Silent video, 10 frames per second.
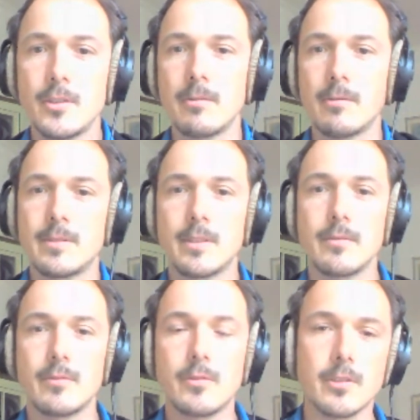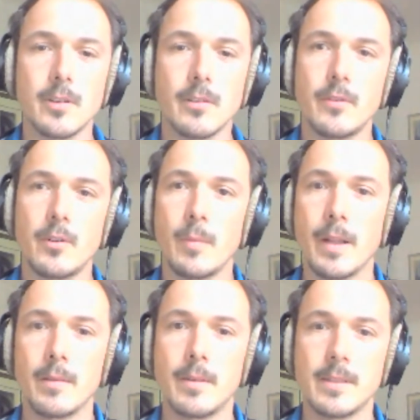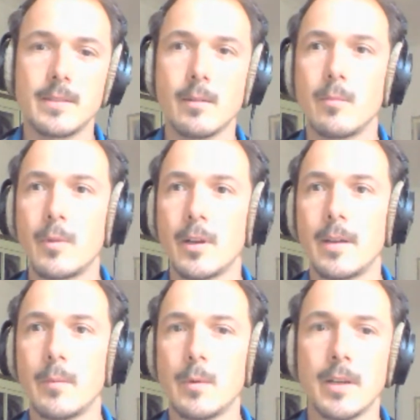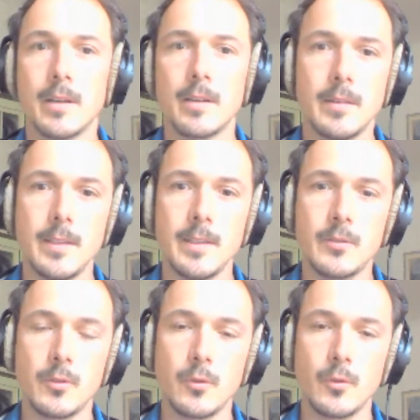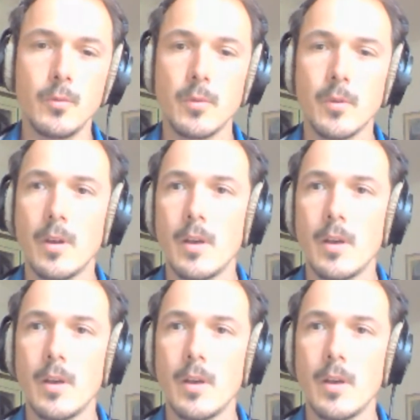General structure of QML. That's still what I need to do.